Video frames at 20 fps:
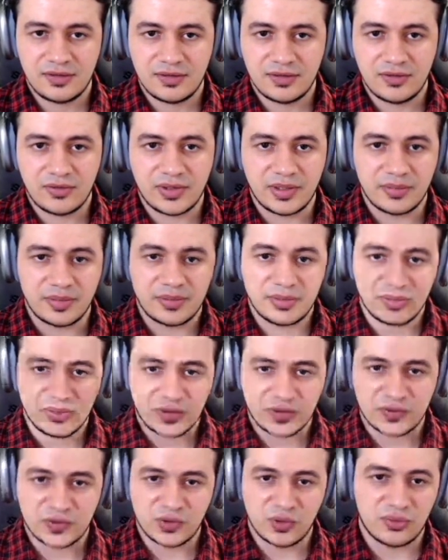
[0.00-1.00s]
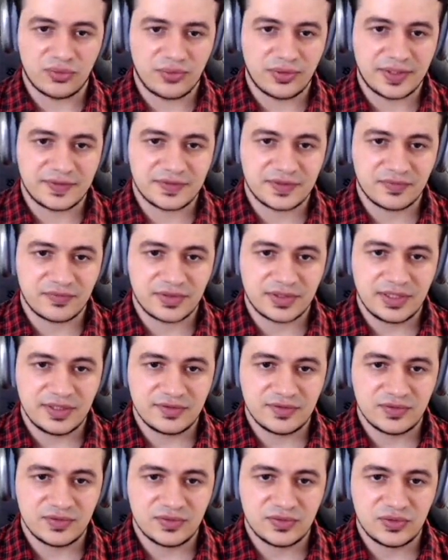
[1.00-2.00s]
All right, maybe we're going to overwrite something.
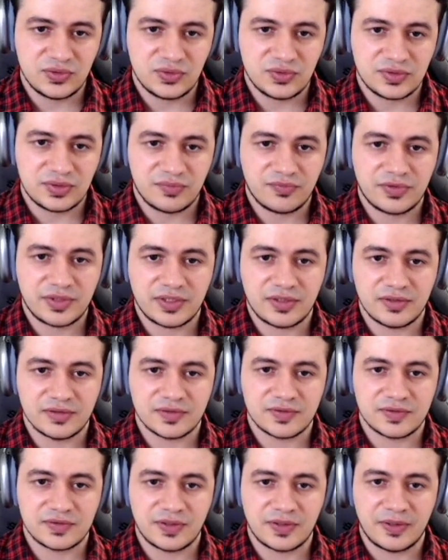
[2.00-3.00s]
Let's use something else.